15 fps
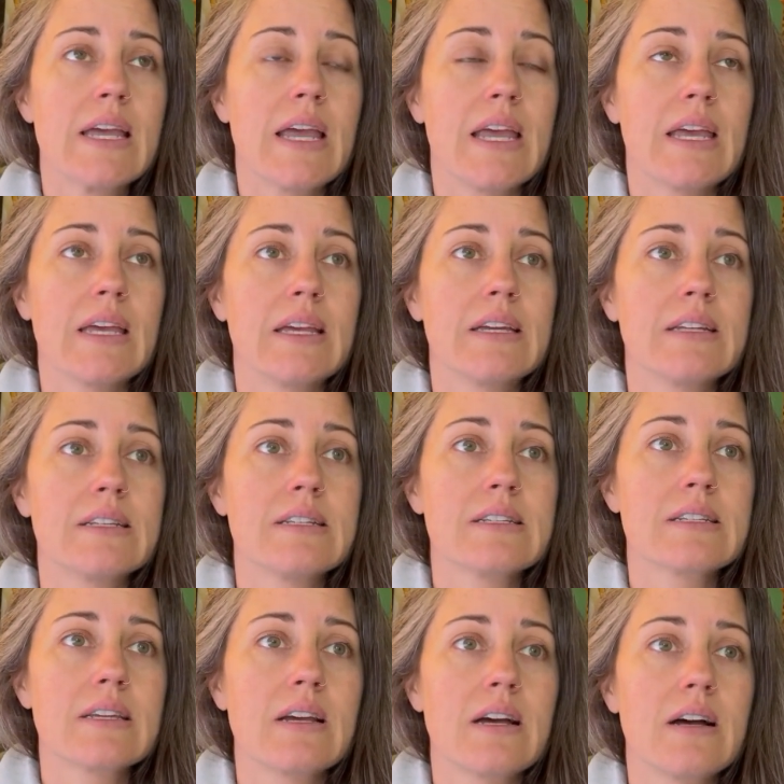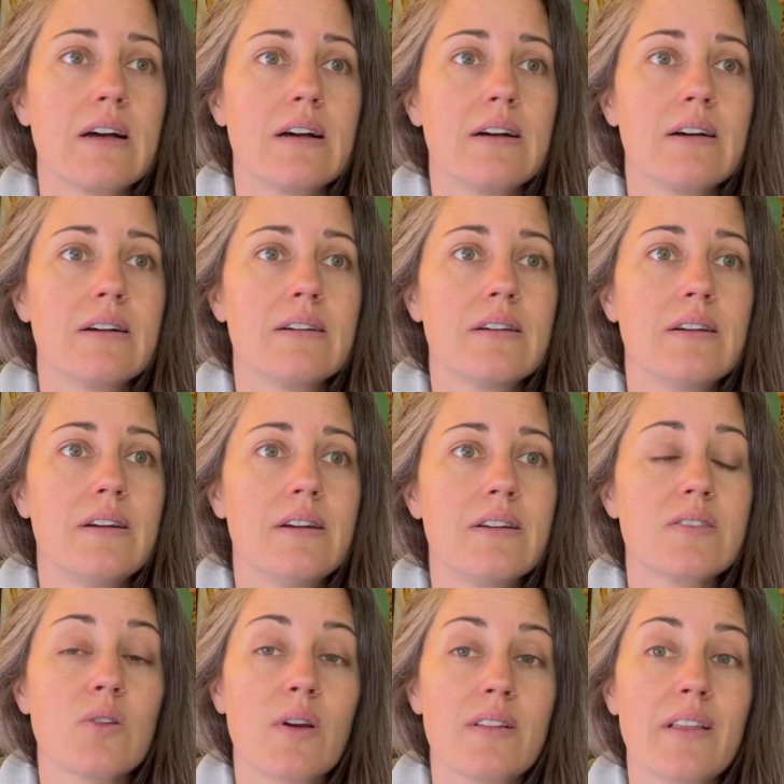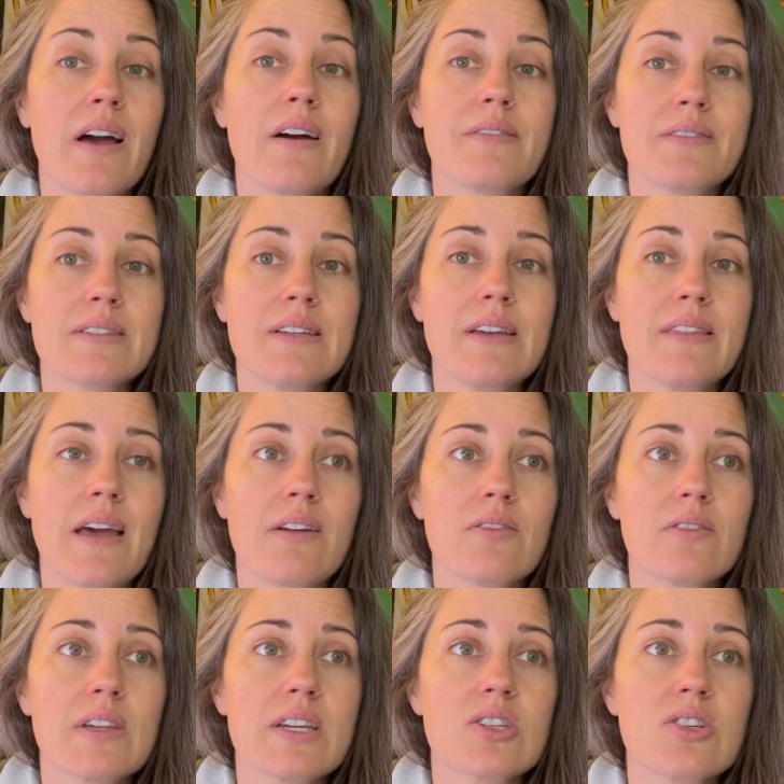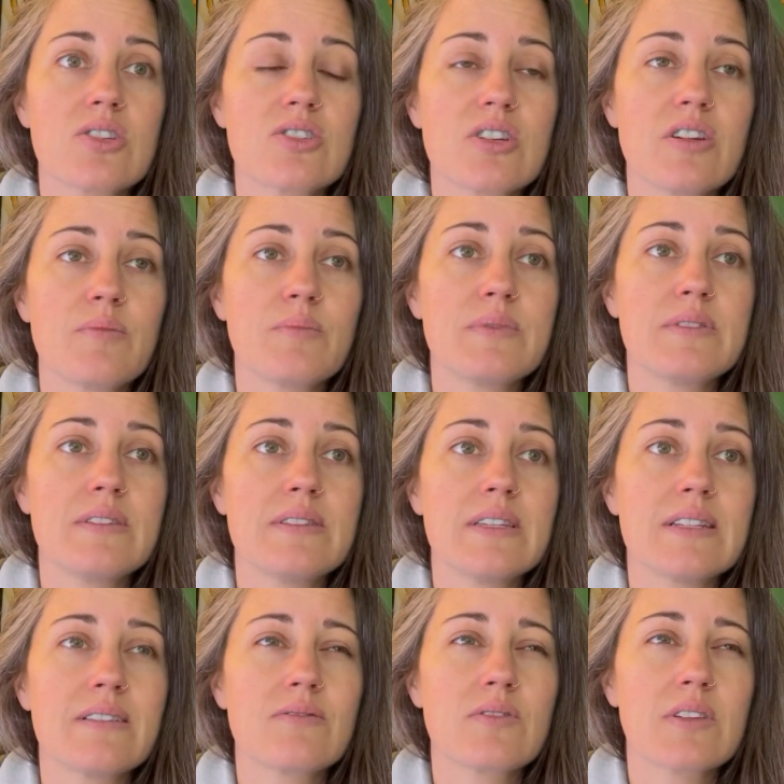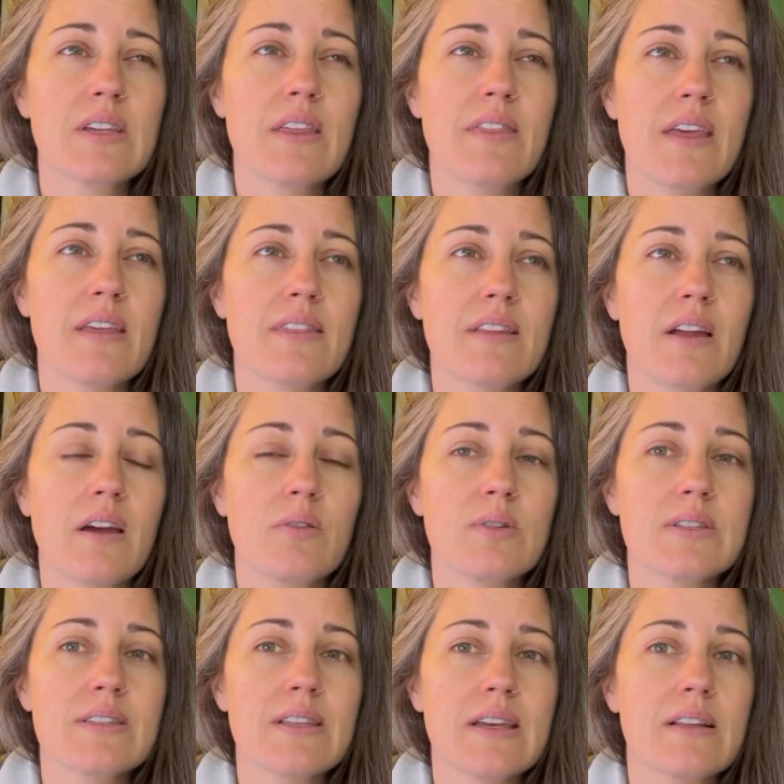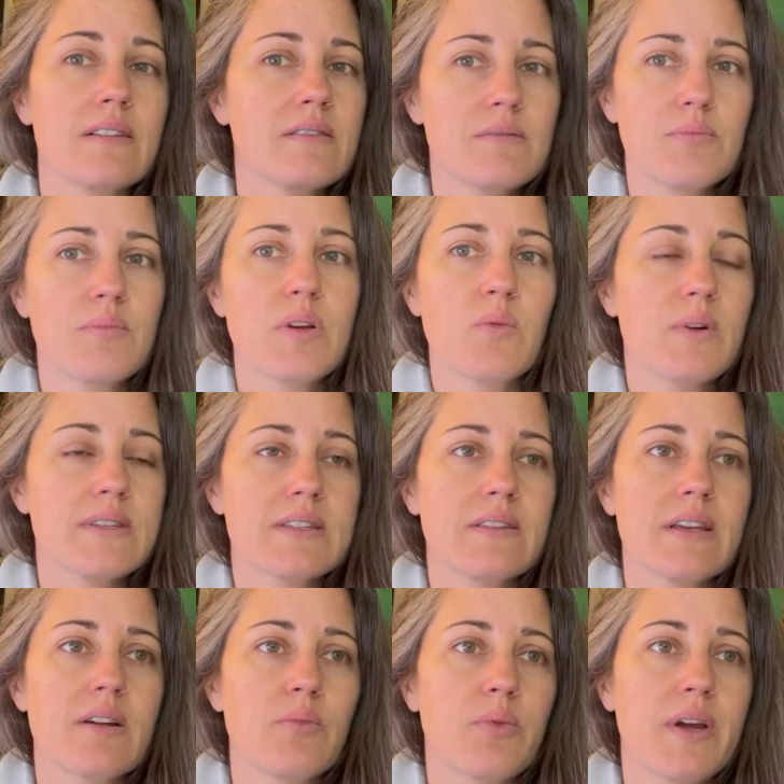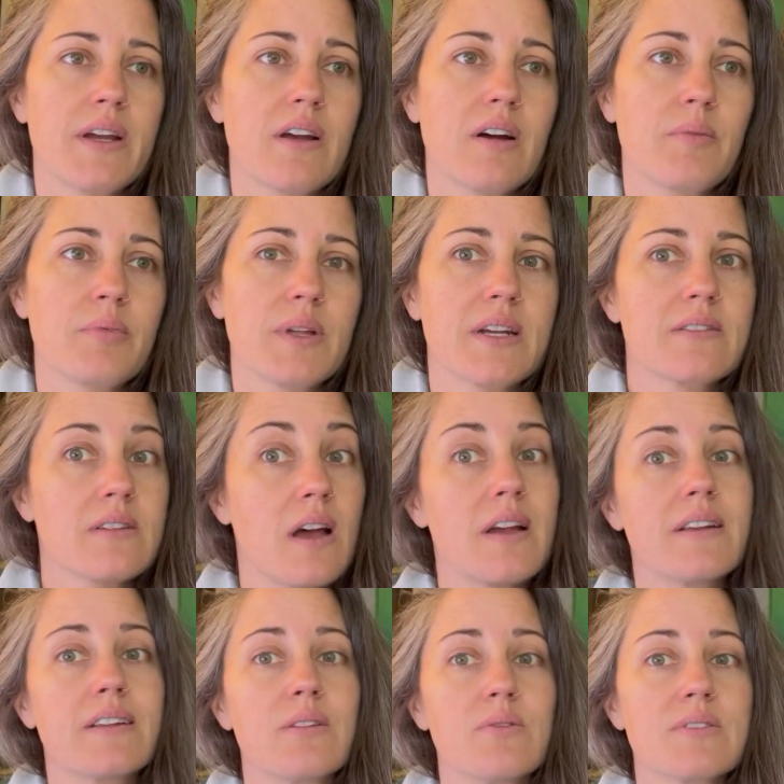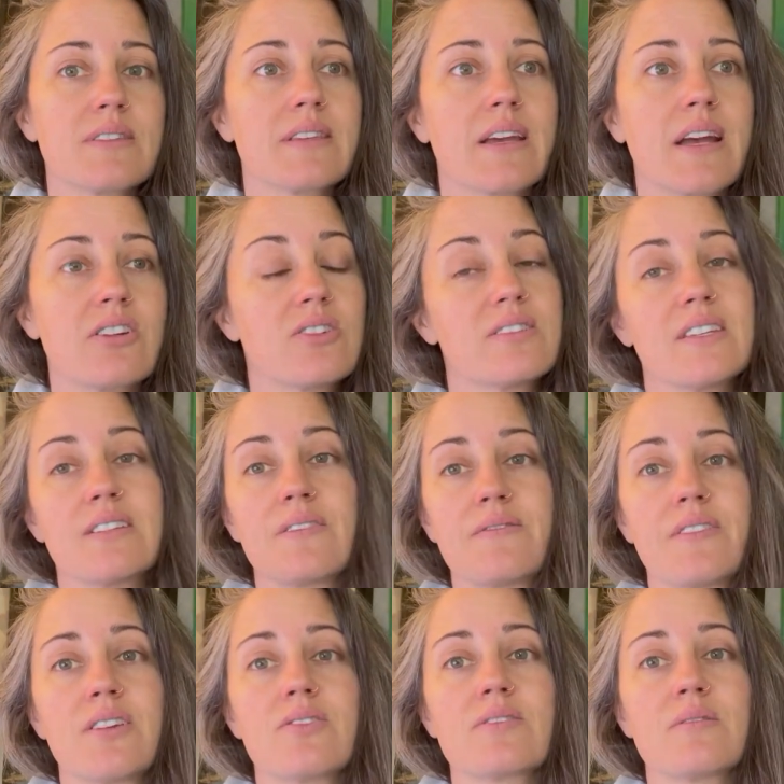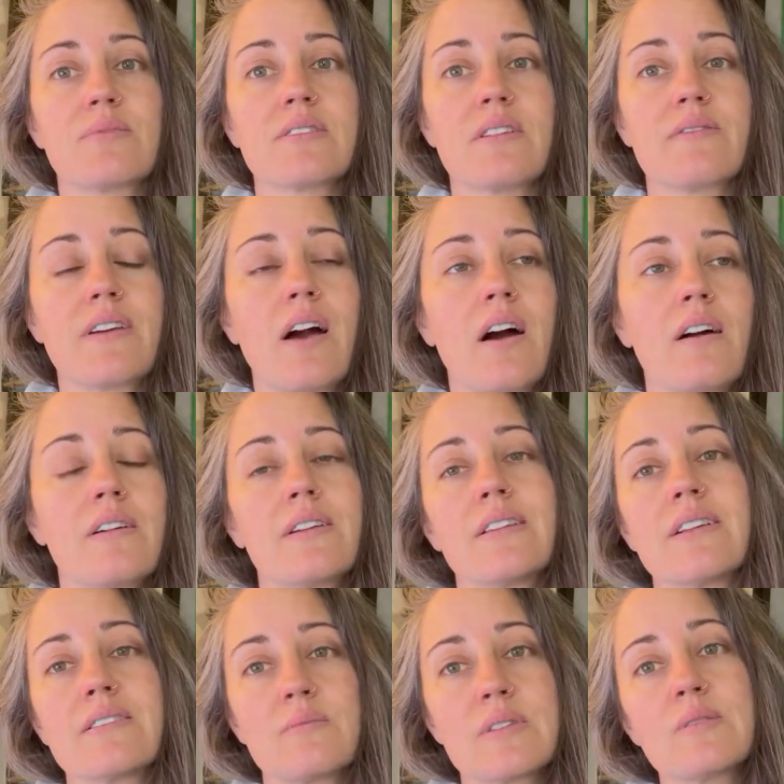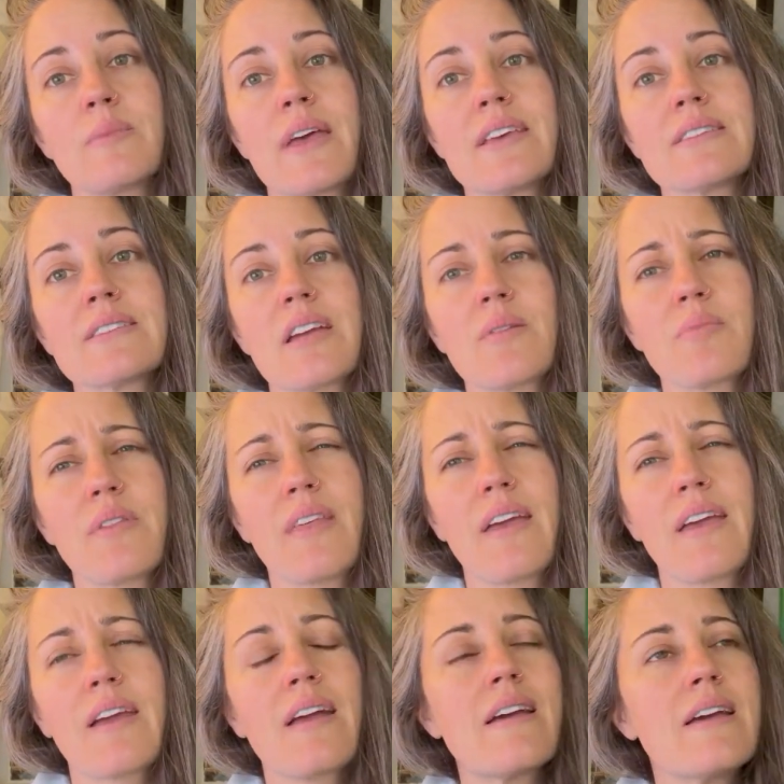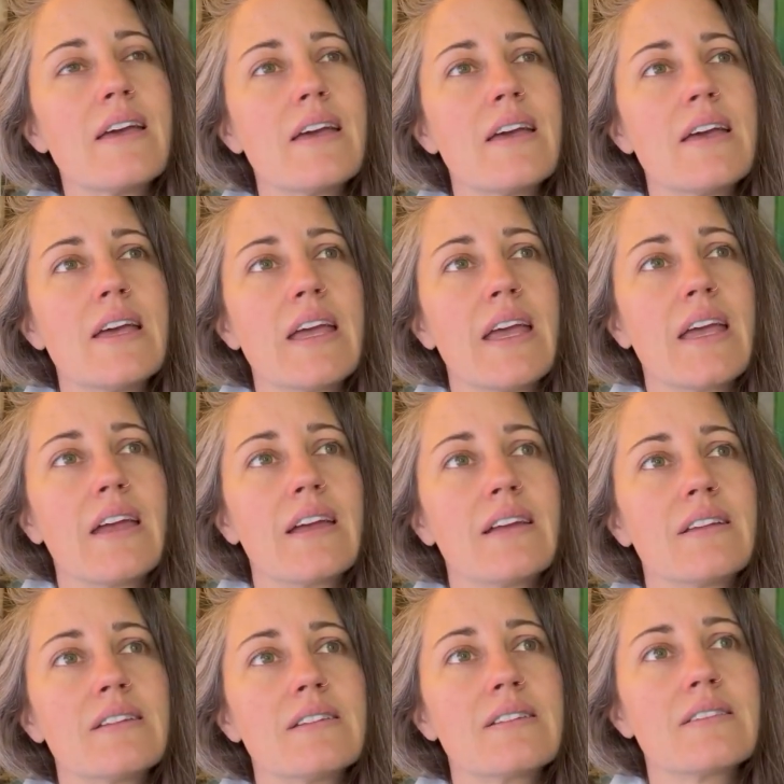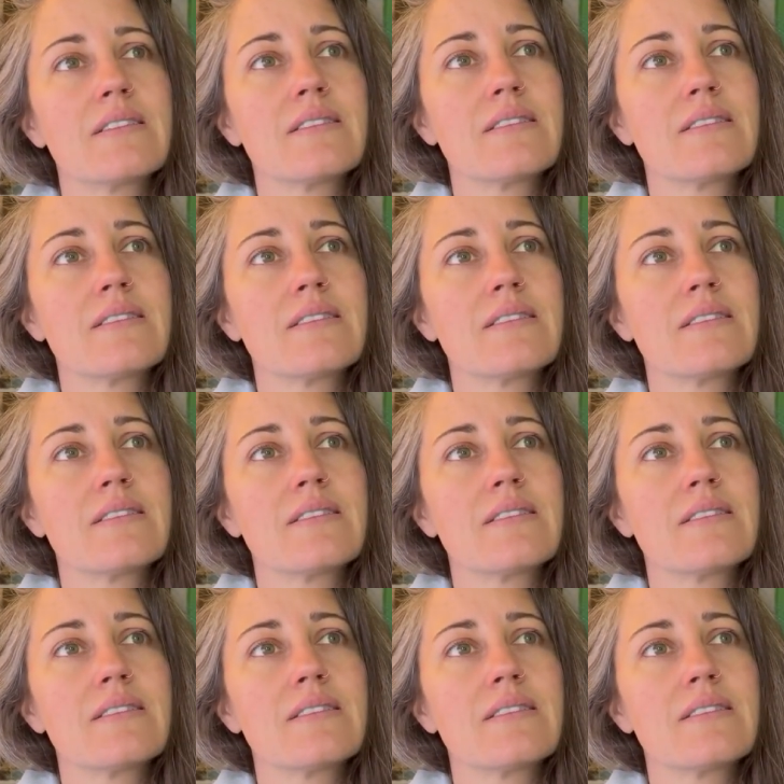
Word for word: and uh, so I left that relationship. Didn't really think that I was like, it wasn't like a breakup, like done. It was like, I just need to figure some stuff out. and need some space type of thing. And